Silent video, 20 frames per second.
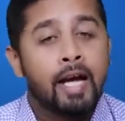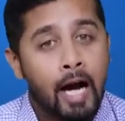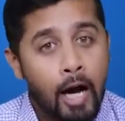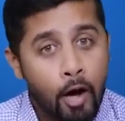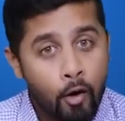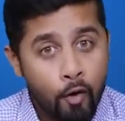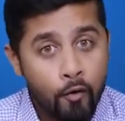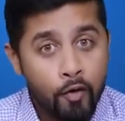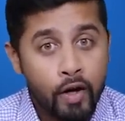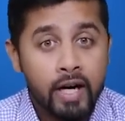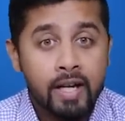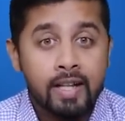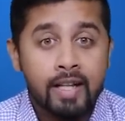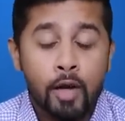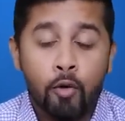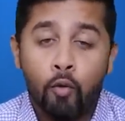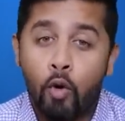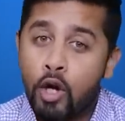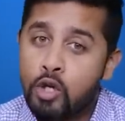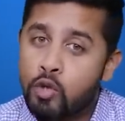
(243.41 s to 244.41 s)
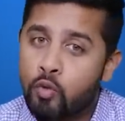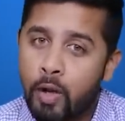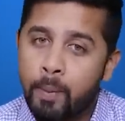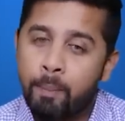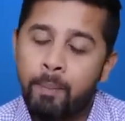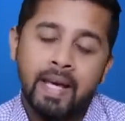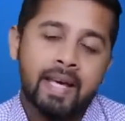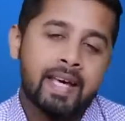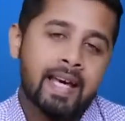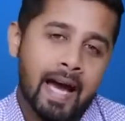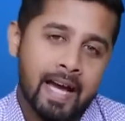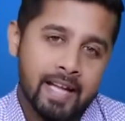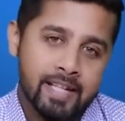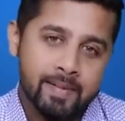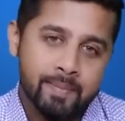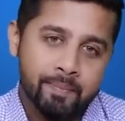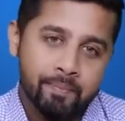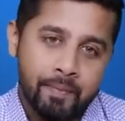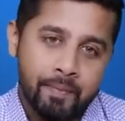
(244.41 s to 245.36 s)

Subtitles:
However, there was one big catch.